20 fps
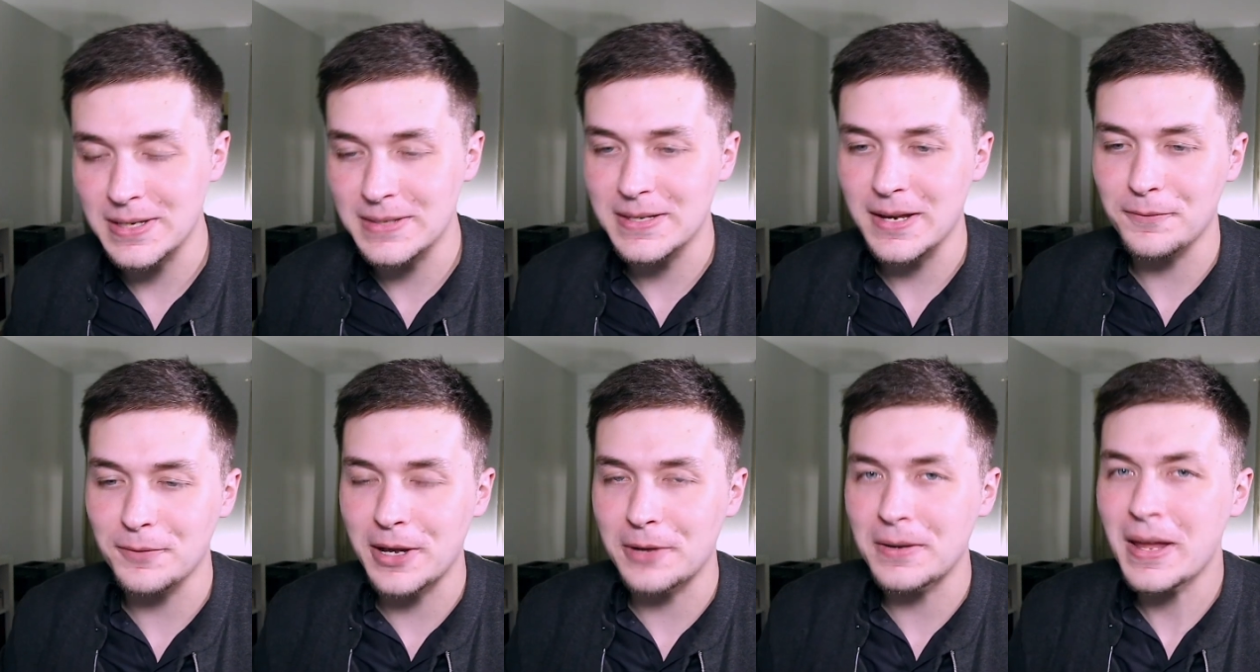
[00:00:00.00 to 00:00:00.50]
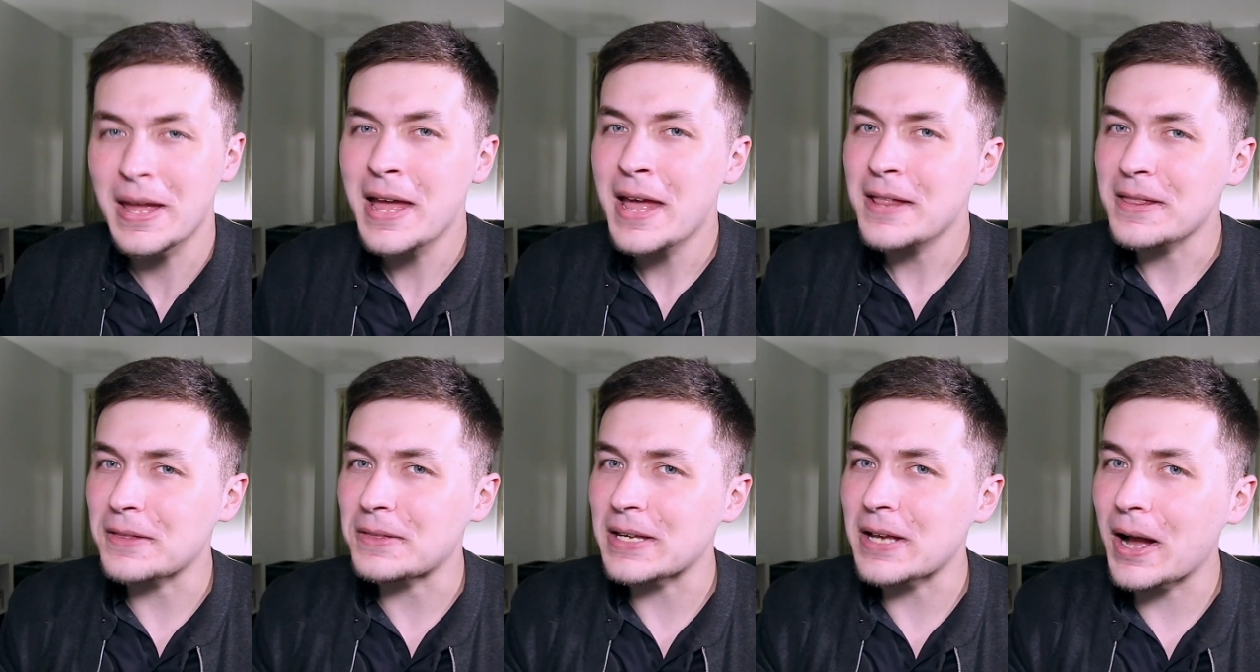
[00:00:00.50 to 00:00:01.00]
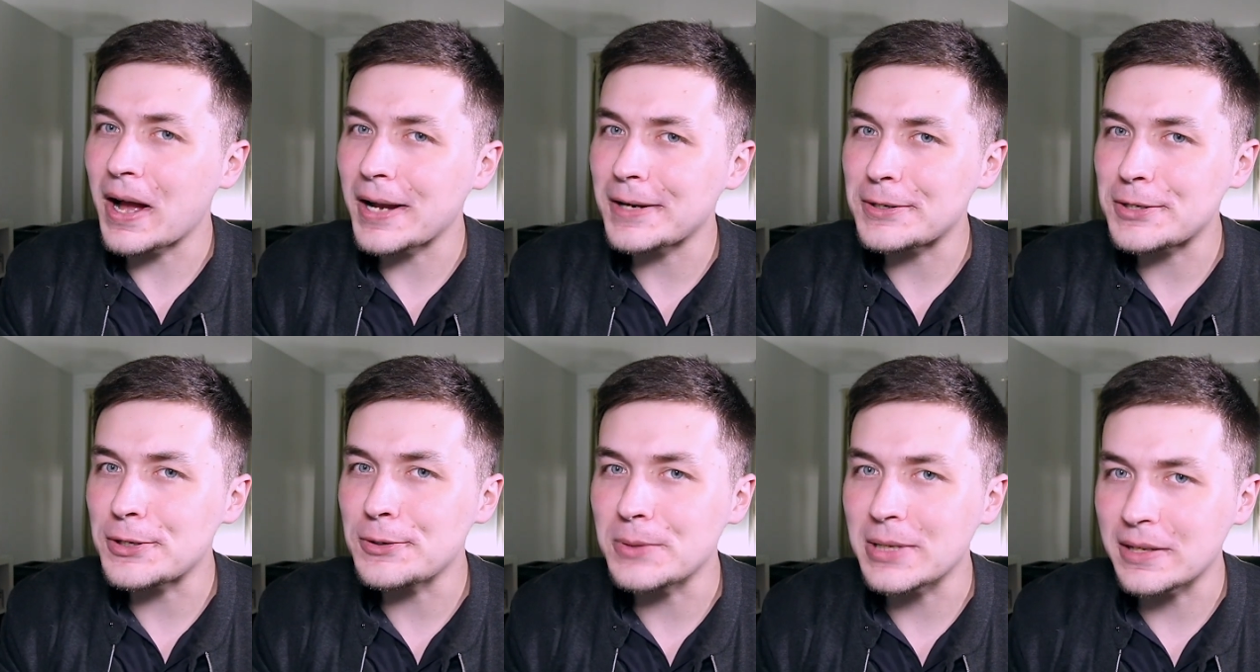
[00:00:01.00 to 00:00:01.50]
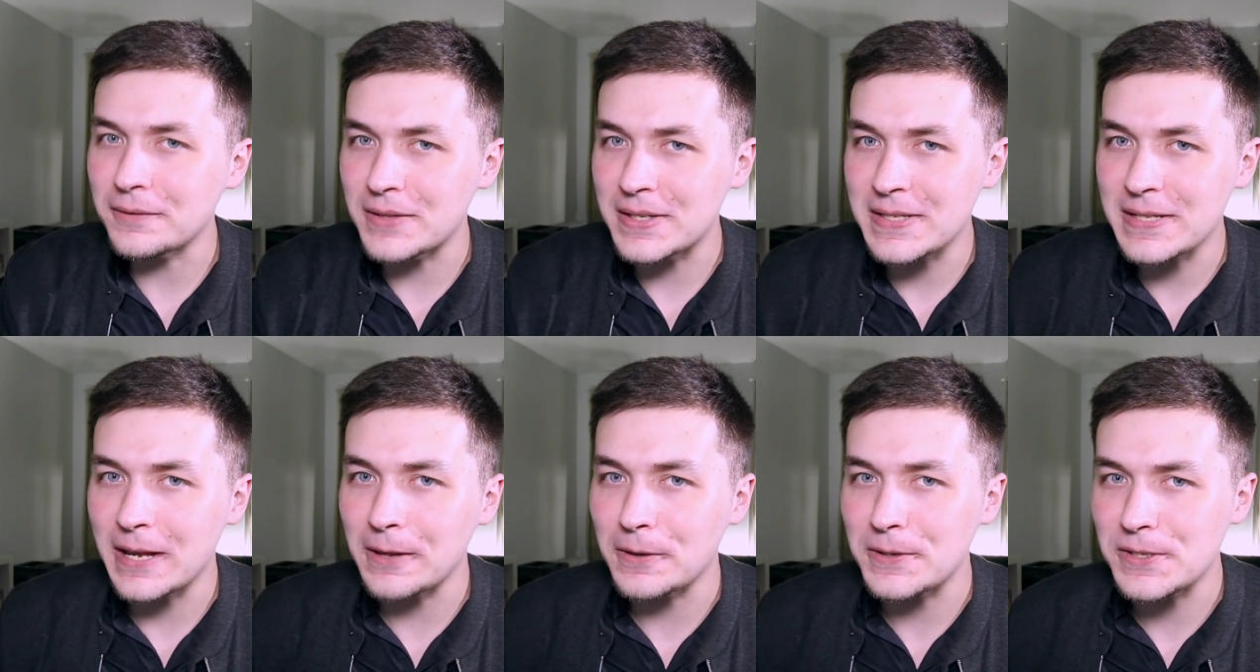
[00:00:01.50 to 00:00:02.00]
since I found that the odd tuning of the
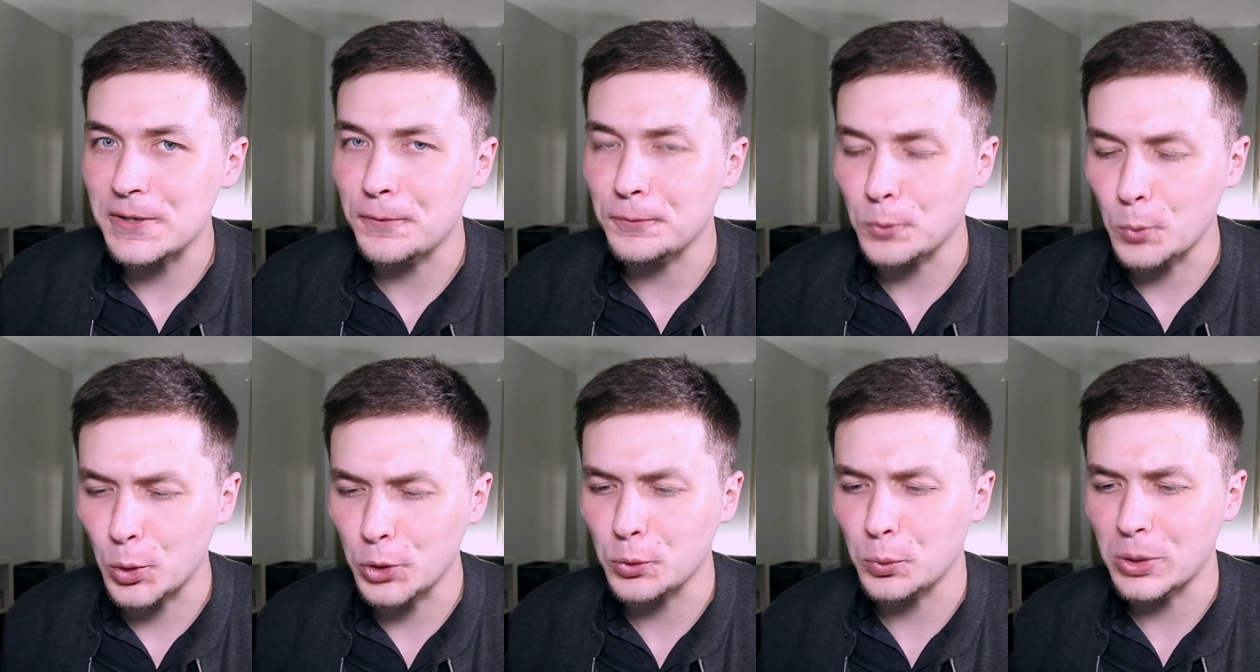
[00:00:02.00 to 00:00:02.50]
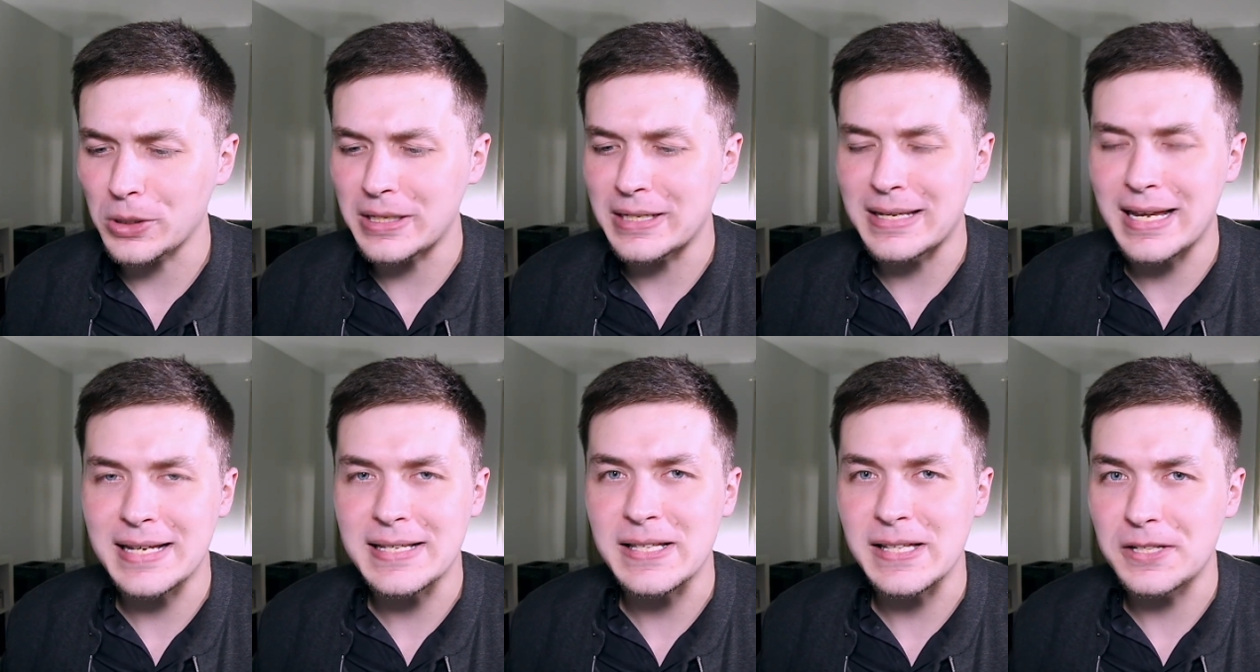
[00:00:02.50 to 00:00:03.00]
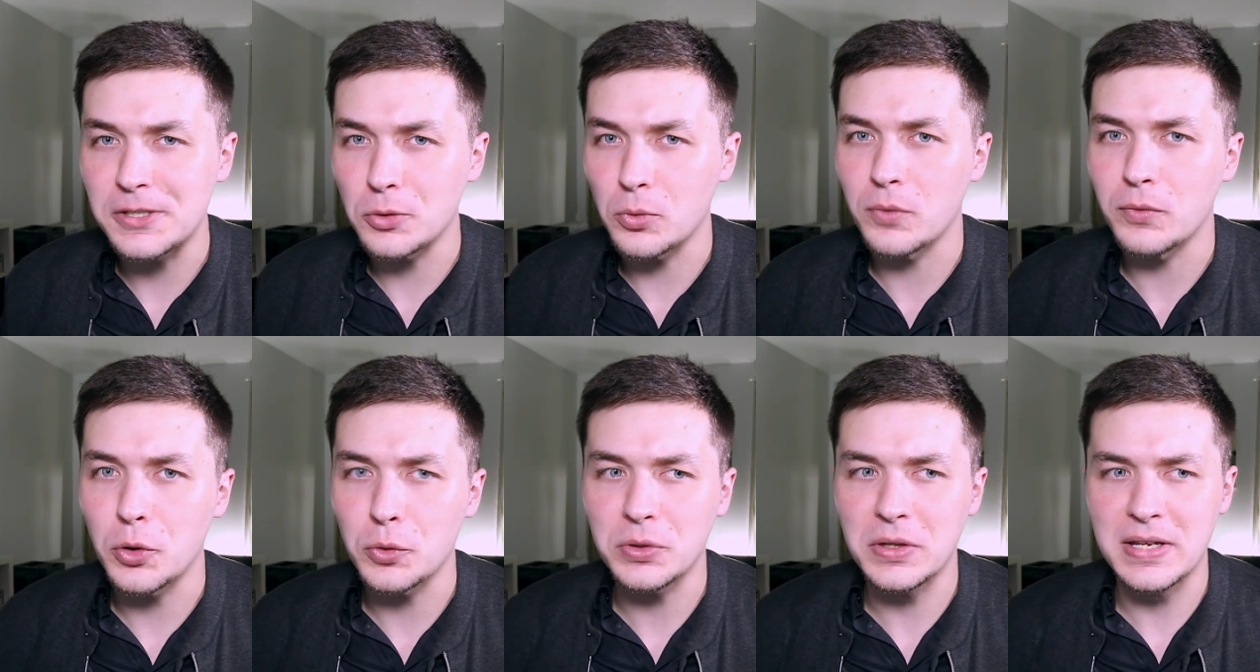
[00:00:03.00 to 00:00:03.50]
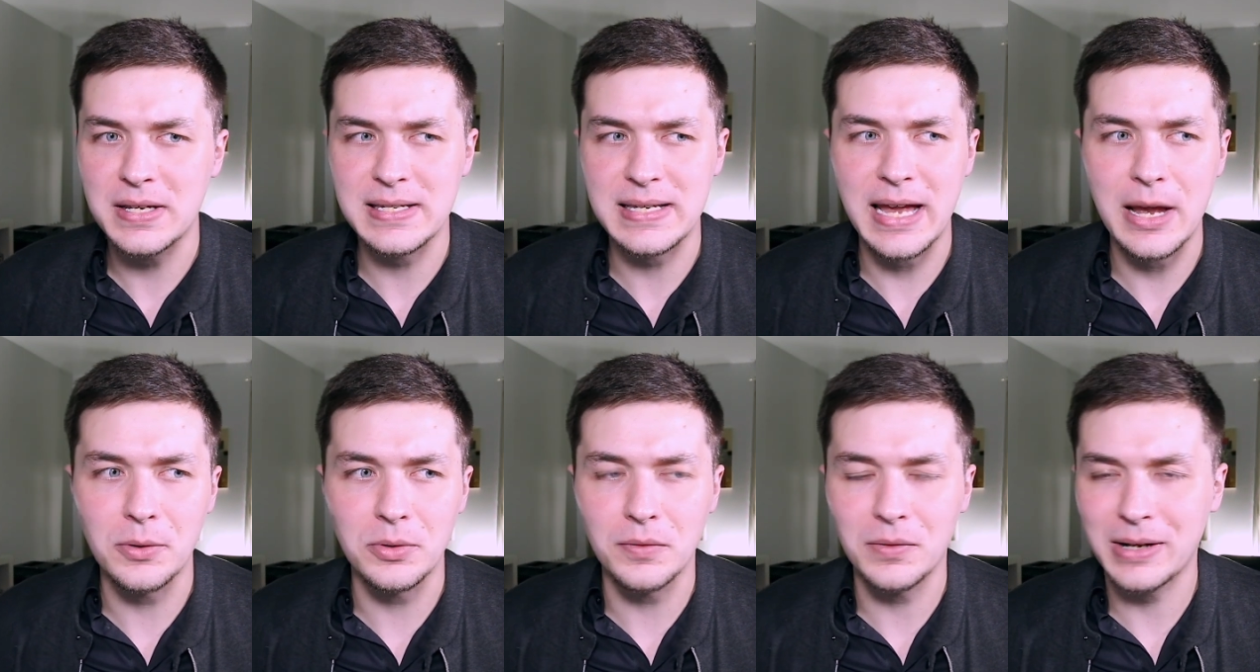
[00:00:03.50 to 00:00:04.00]
scale itself worked really nicely to evoke the
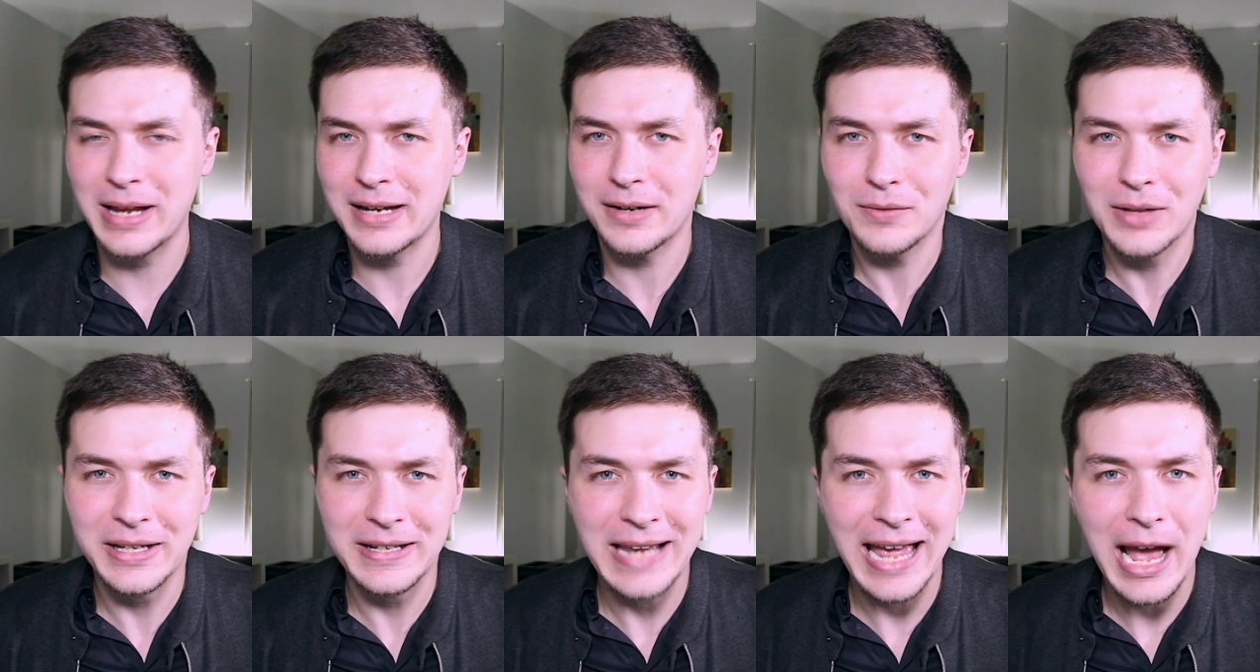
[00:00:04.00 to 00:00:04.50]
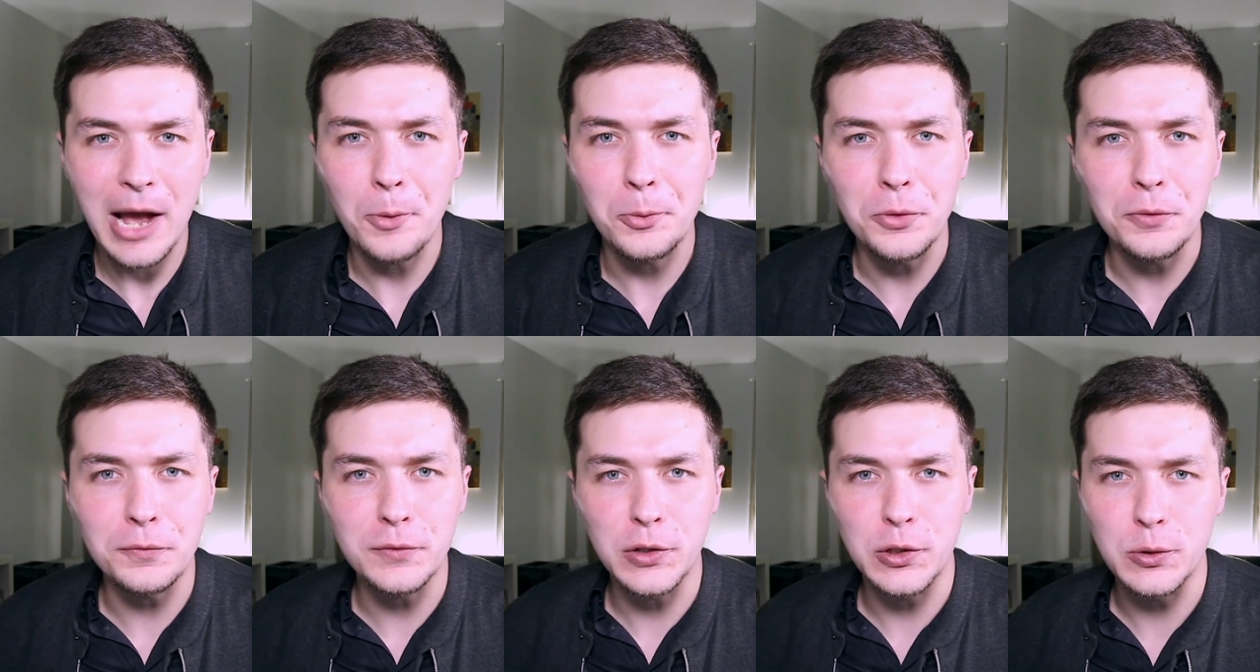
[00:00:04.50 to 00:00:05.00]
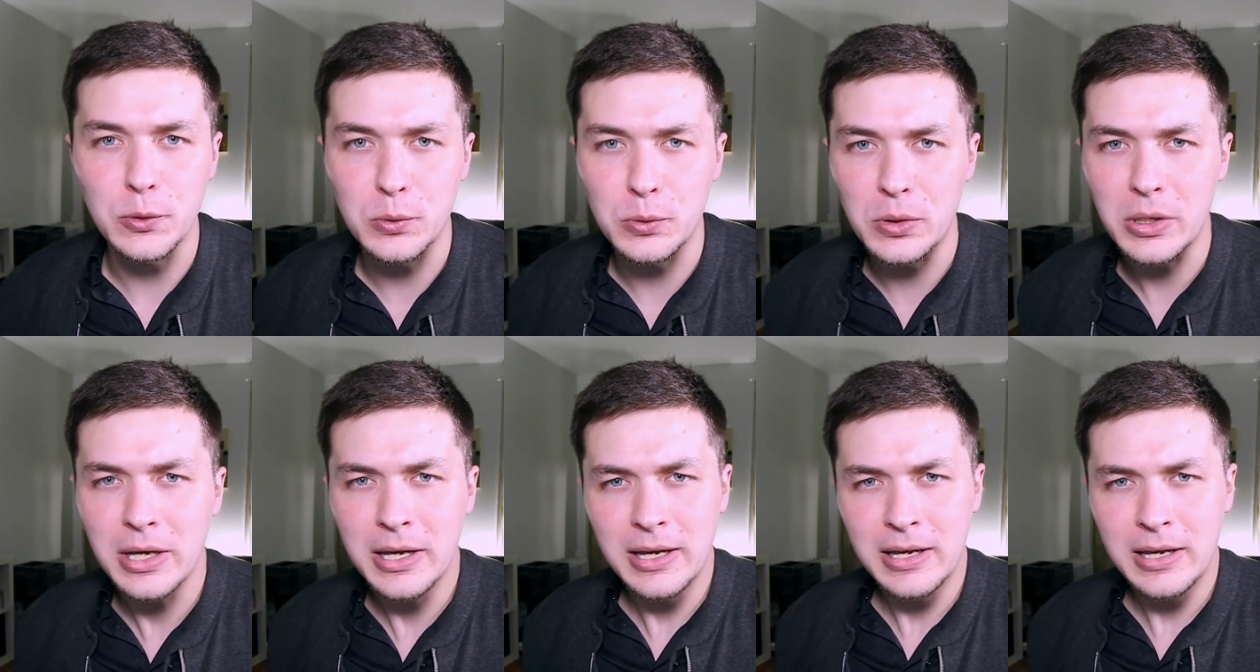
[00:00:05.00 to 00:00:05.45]
sound of kind of like an out-of-tune